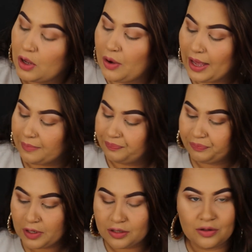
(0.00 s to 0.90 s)
Okay,
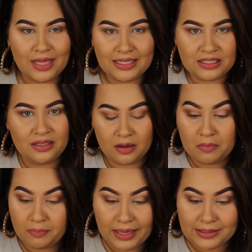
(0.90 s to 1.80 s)
so that's
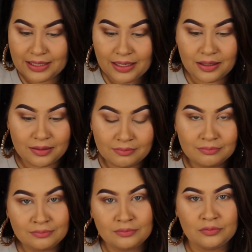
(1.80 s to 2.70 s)
basic.
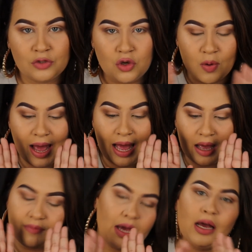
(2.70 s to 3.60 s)
You
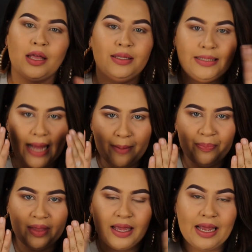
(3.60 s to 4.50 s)
have
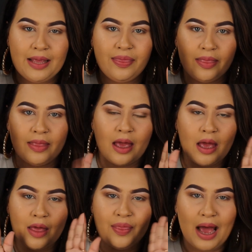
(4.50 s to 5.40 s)
depth in
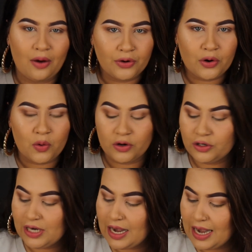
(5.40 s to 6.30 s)
the outer
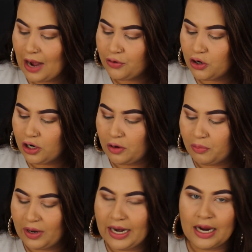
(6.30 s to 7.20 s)
corners. Now you're gonna
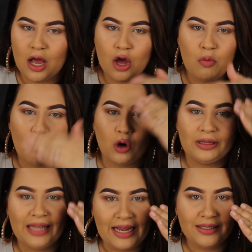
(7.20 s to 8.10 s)
bring more
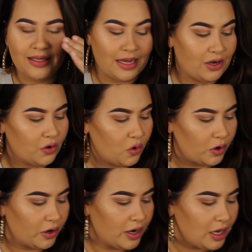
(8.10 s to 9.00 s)
light to the inner
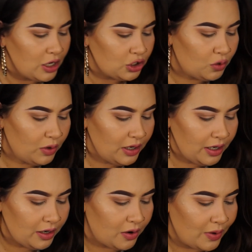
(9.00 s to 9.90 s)
corner. So we're
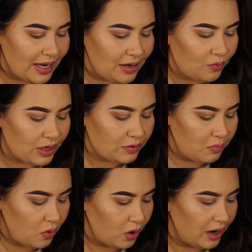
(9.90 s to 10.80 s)
gonna go in with
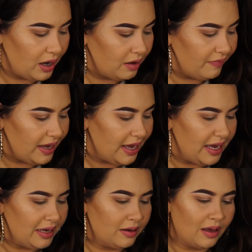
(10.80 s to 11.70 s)
more of
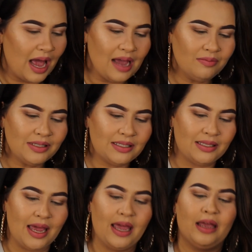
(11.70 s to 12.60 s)
a, I would
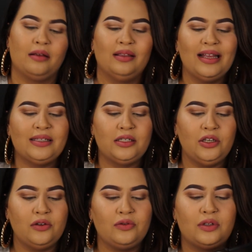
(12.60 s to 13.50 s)
say,
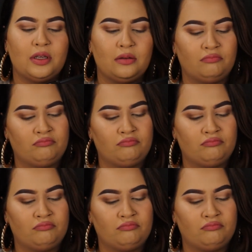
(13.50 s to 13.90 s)
let's use